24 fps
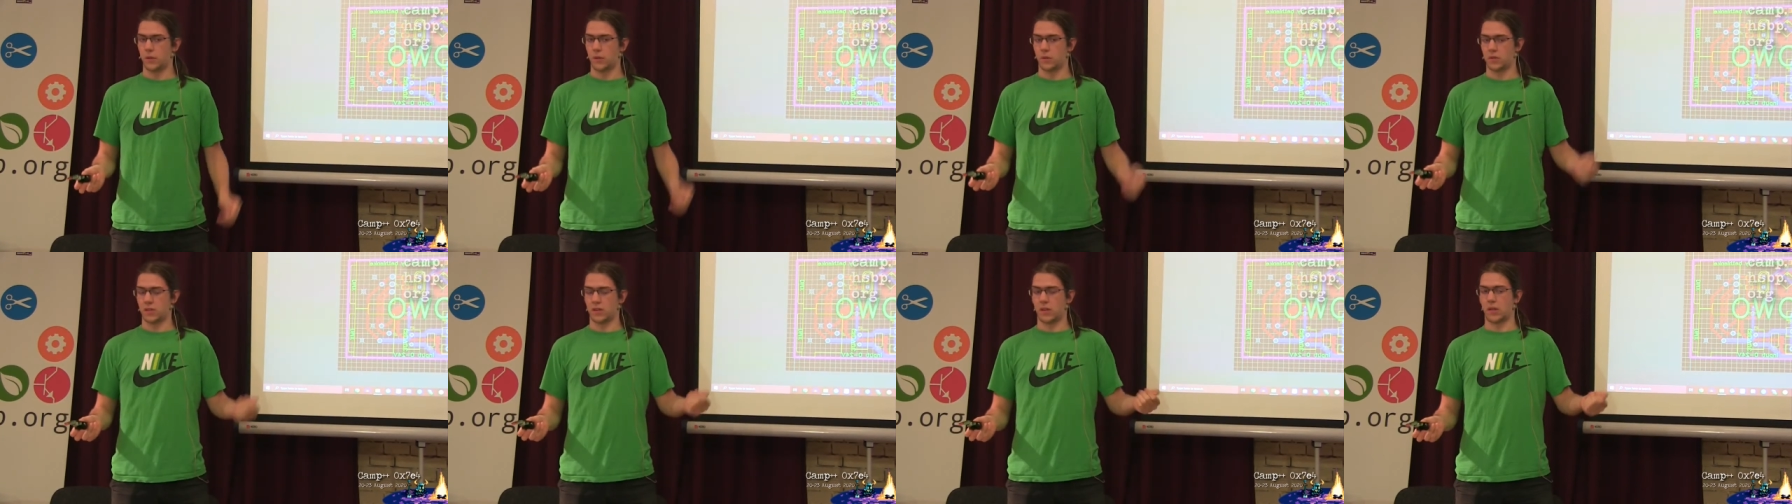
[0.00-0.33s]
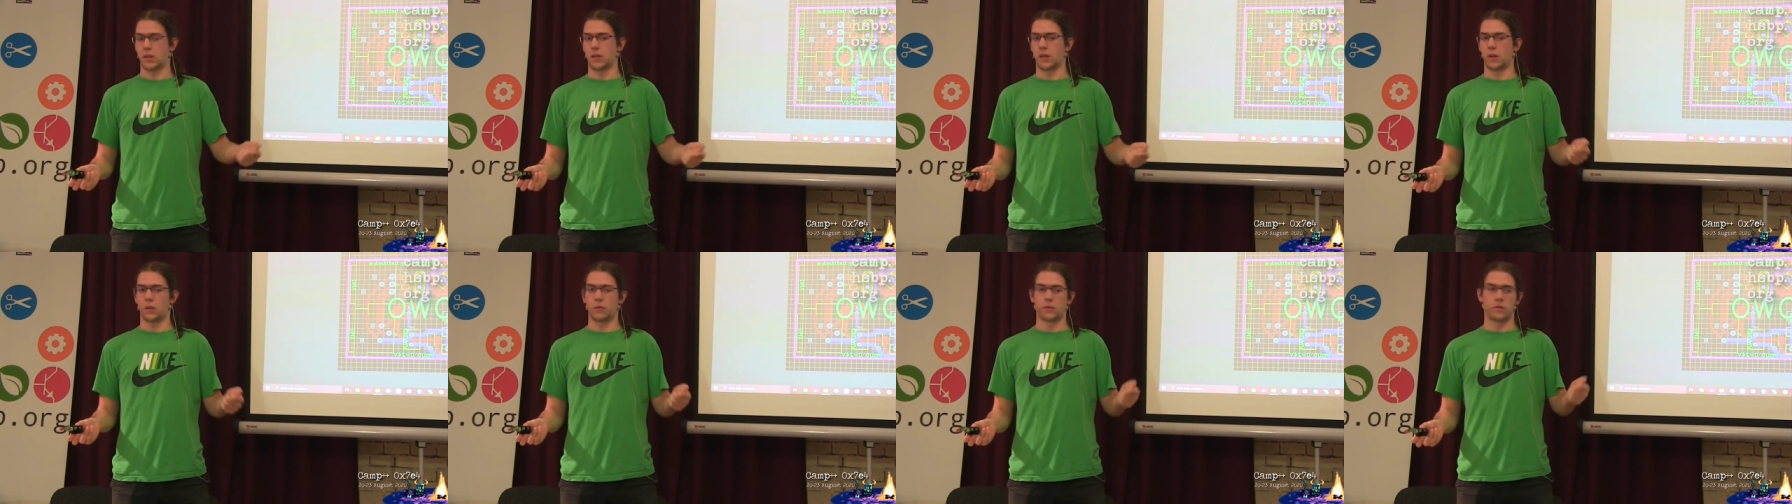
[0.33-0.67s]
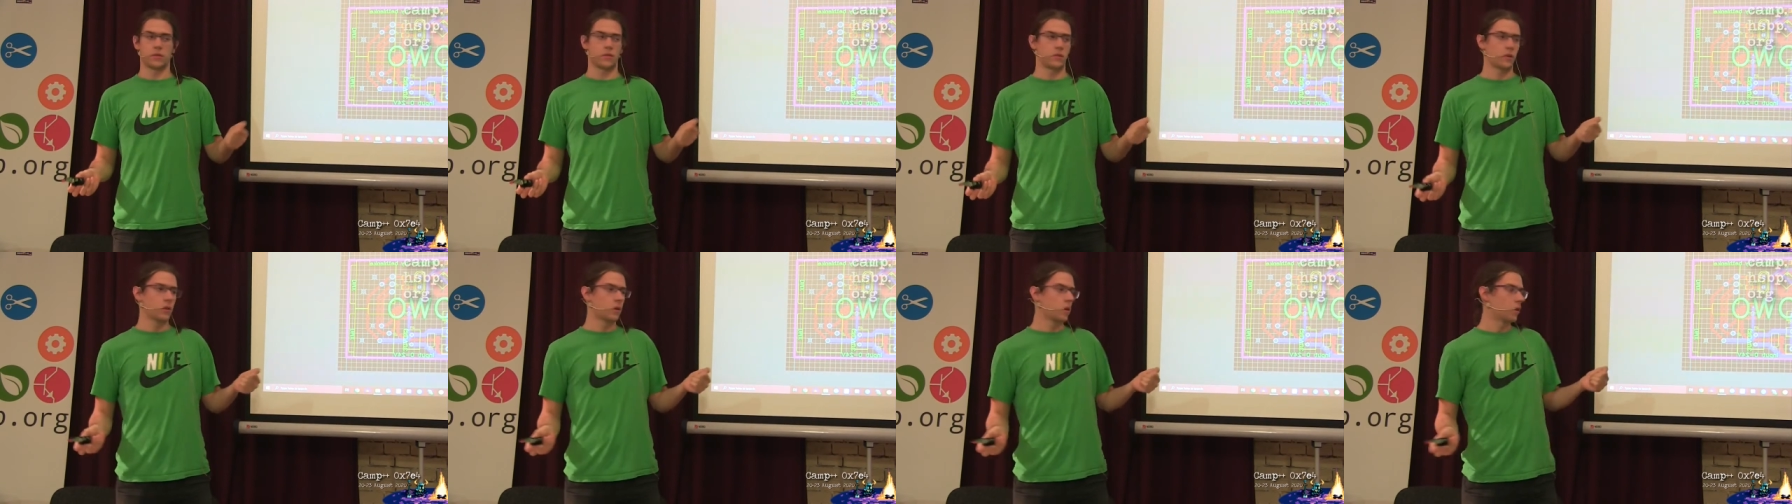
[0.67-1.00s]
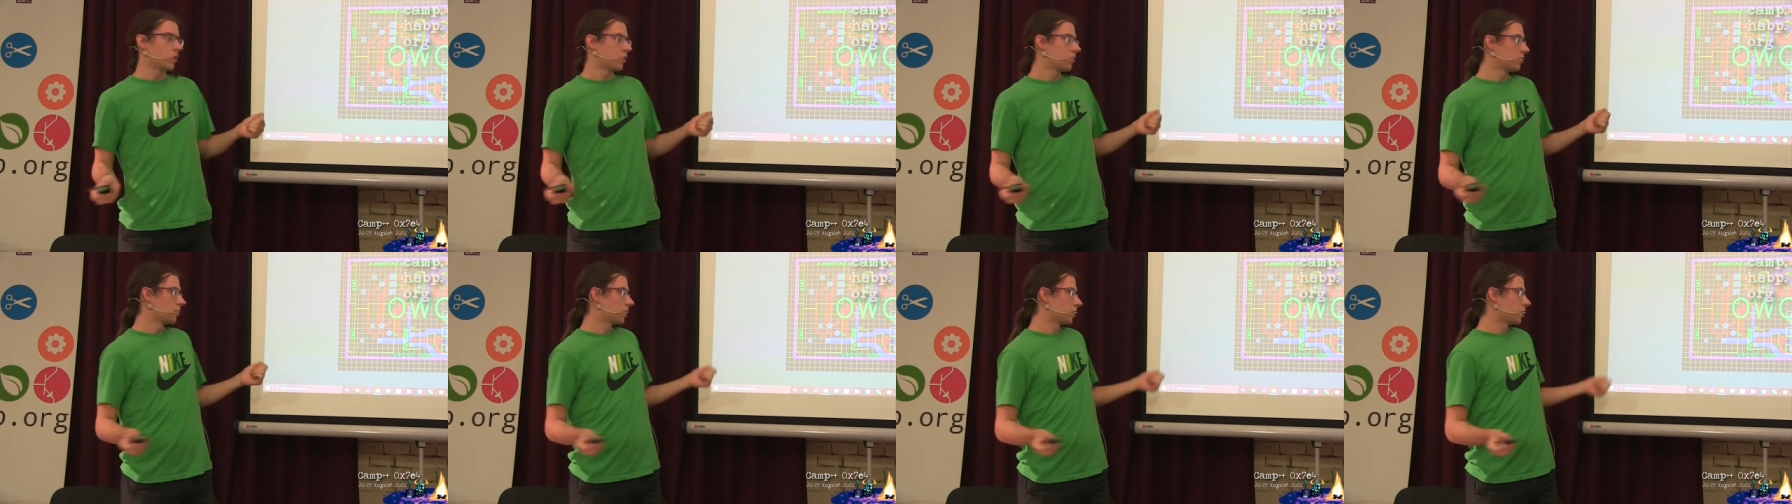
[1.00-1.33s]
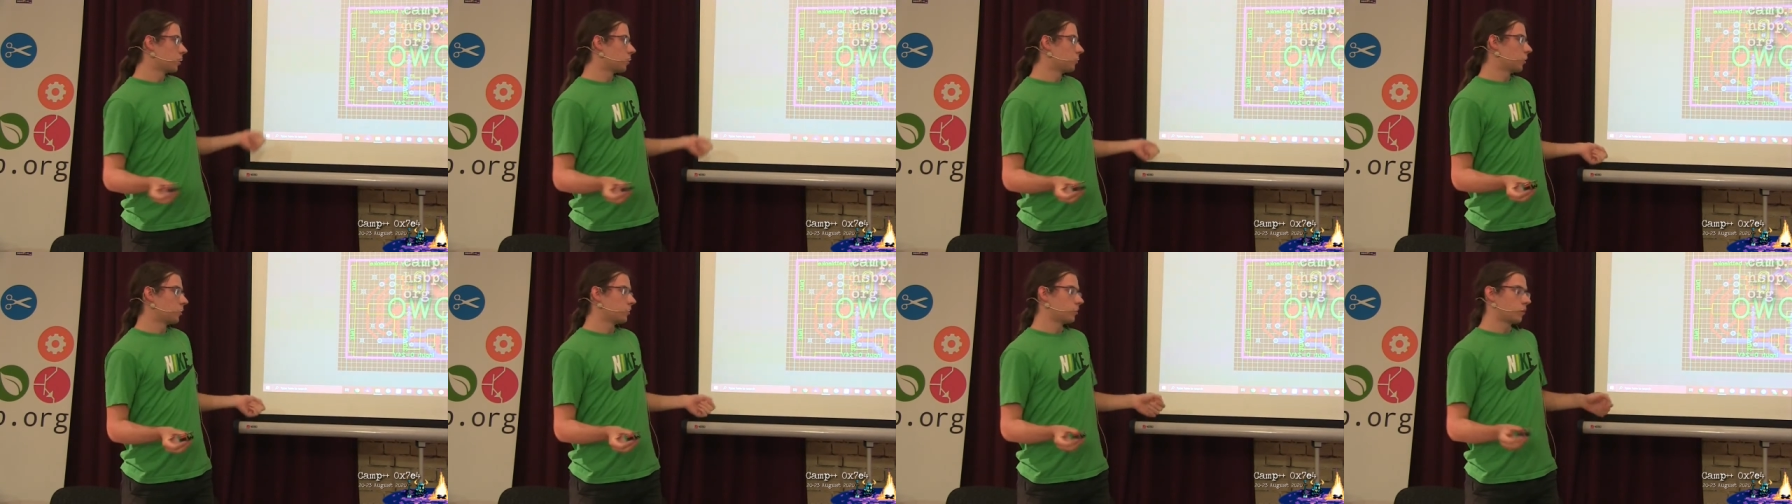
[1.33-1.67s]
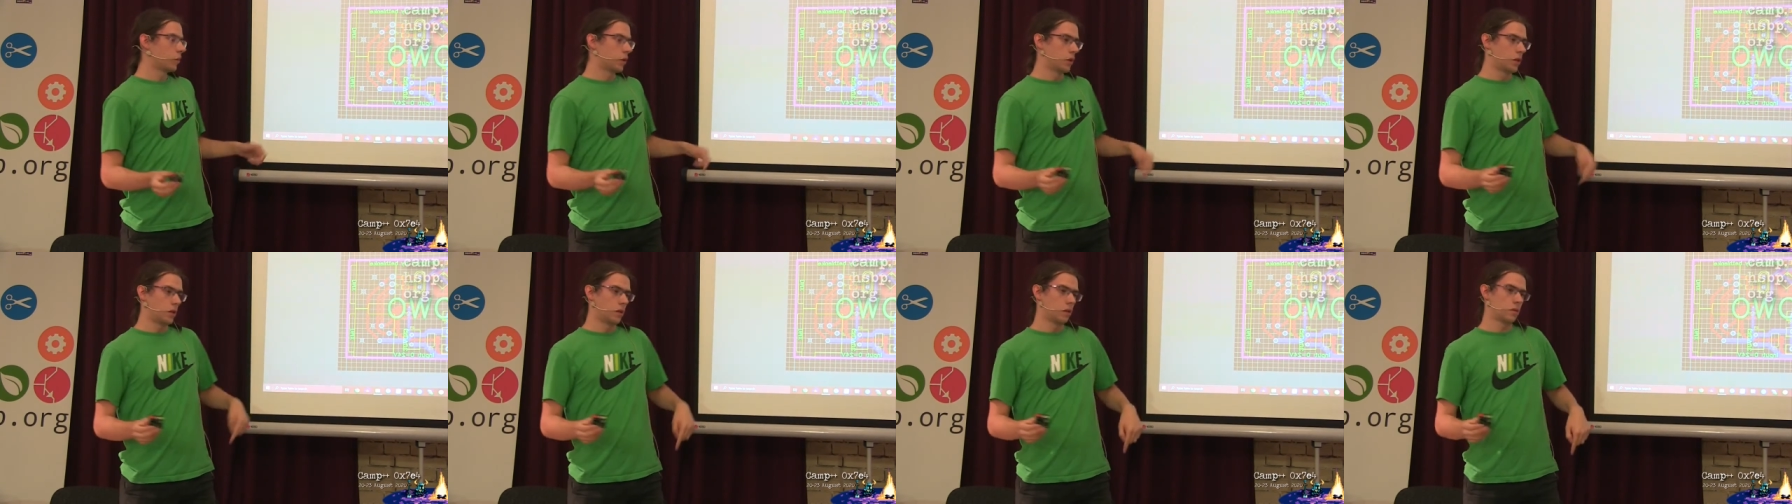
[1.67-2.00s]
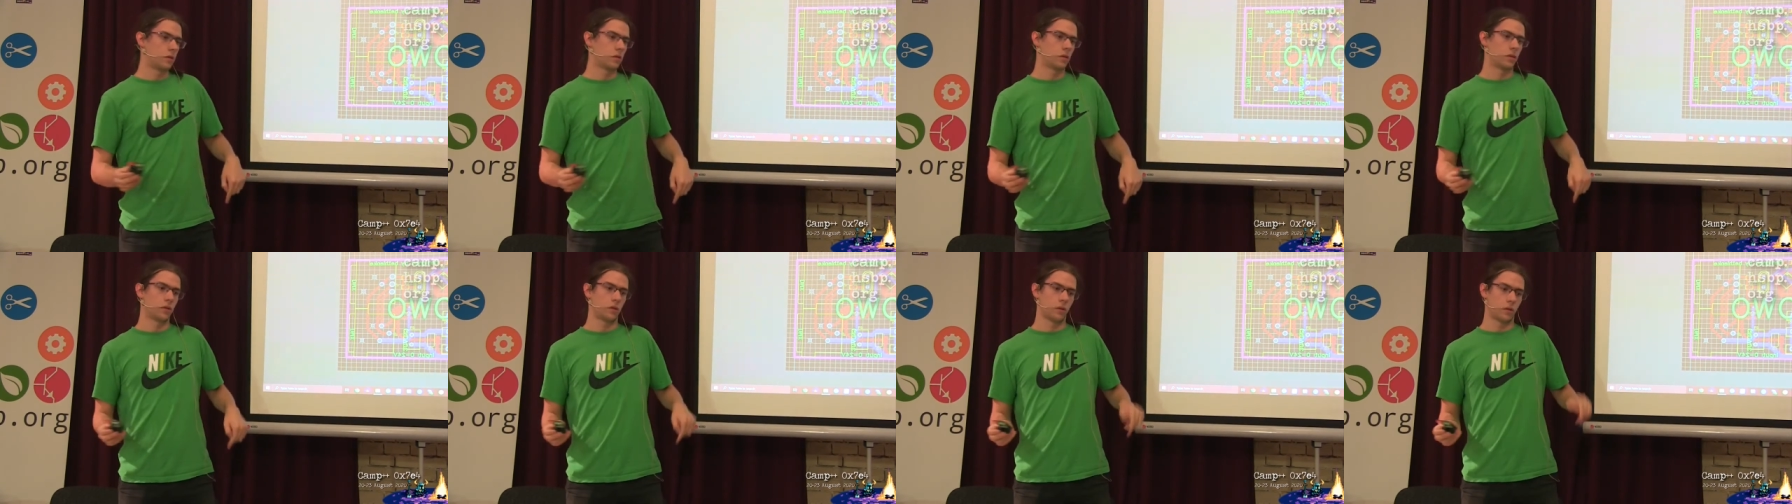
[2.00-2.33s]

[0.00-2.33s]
you send out a signal between